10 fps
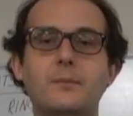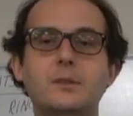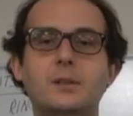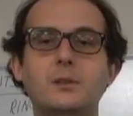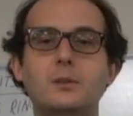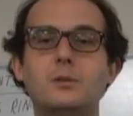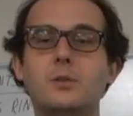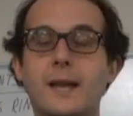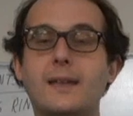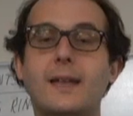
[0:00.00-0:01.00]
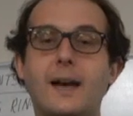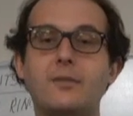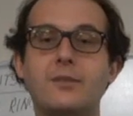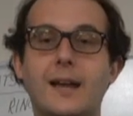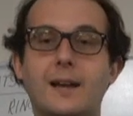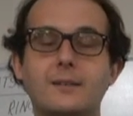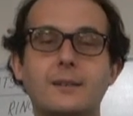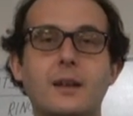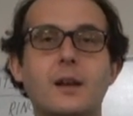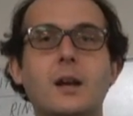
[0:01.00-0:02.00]
to create that effect.
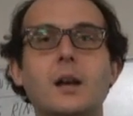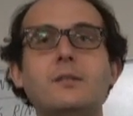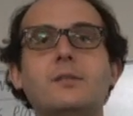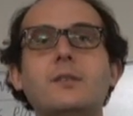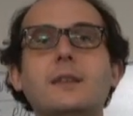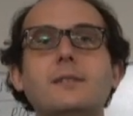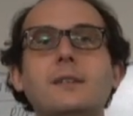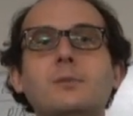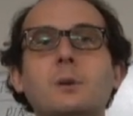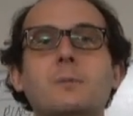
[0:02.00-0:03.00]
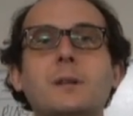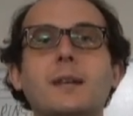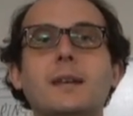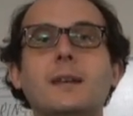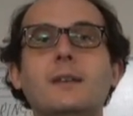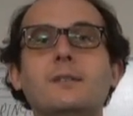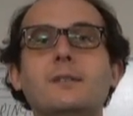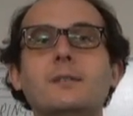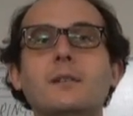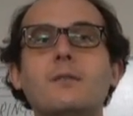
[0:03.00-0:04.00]
So this experiment
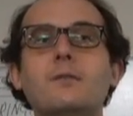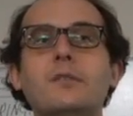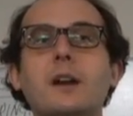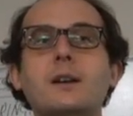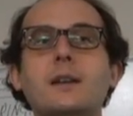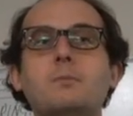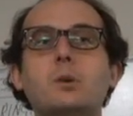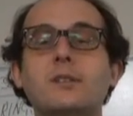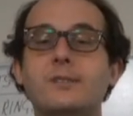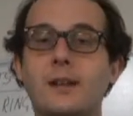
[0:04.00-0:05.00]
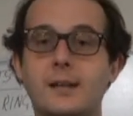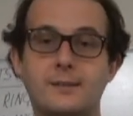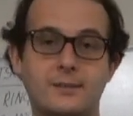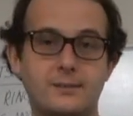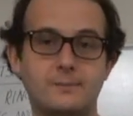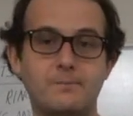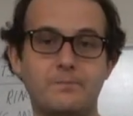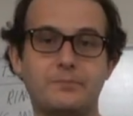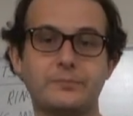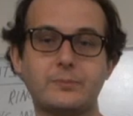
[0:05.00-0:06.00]
is very precise.
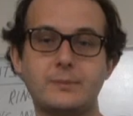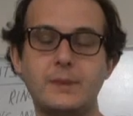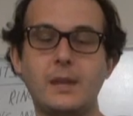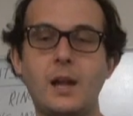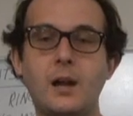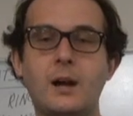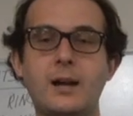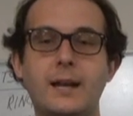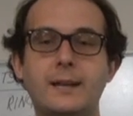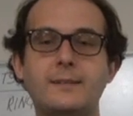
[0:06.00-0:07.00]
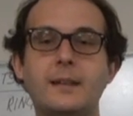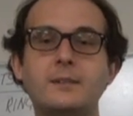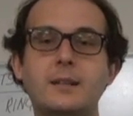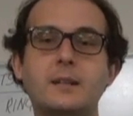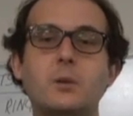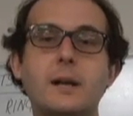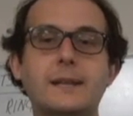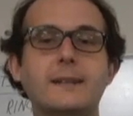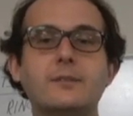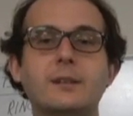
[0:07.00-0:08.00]
And it's actually
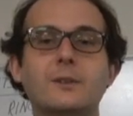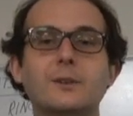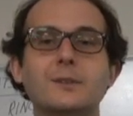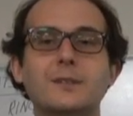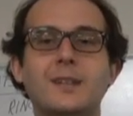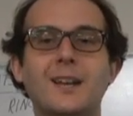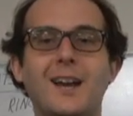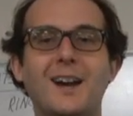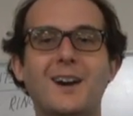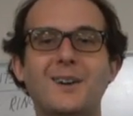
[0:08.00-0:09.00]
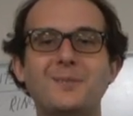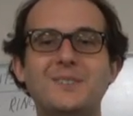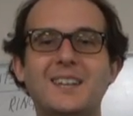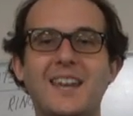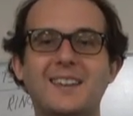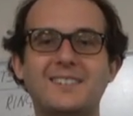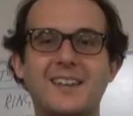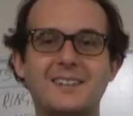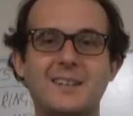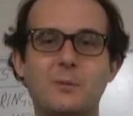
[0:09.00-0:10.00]
quite difficult to get
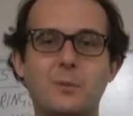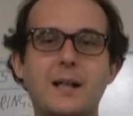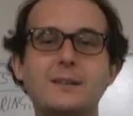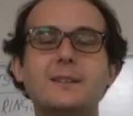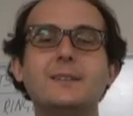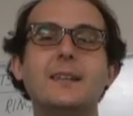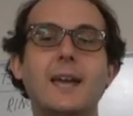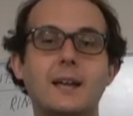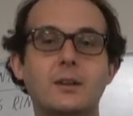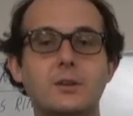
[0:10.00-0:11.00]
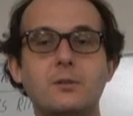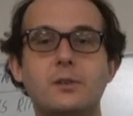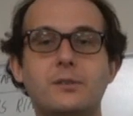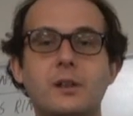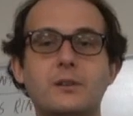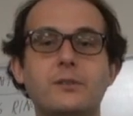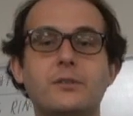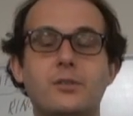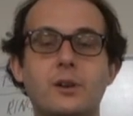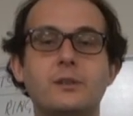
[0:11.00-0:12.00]
set up well and to get good results
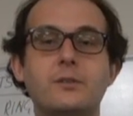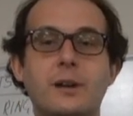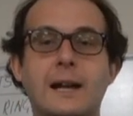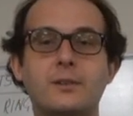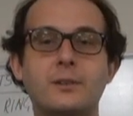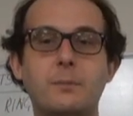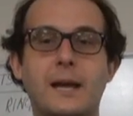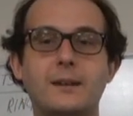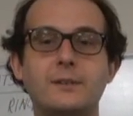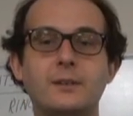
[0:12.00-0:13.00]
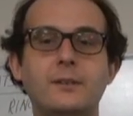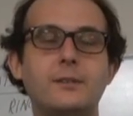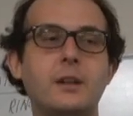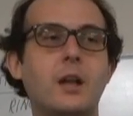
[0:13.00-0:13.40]
for diffraction patterns.